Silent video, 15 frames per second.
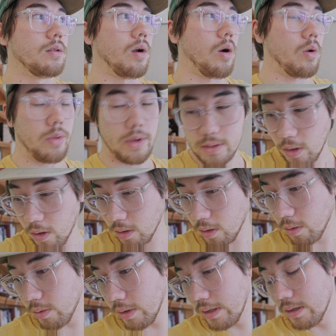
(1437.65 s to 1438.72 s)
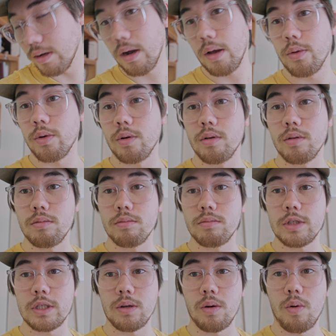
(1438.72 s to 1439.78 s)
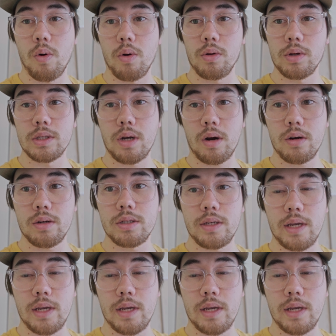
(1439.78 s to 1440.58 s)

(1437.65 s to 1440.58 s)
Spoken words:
Are they darker than other single coil guitars?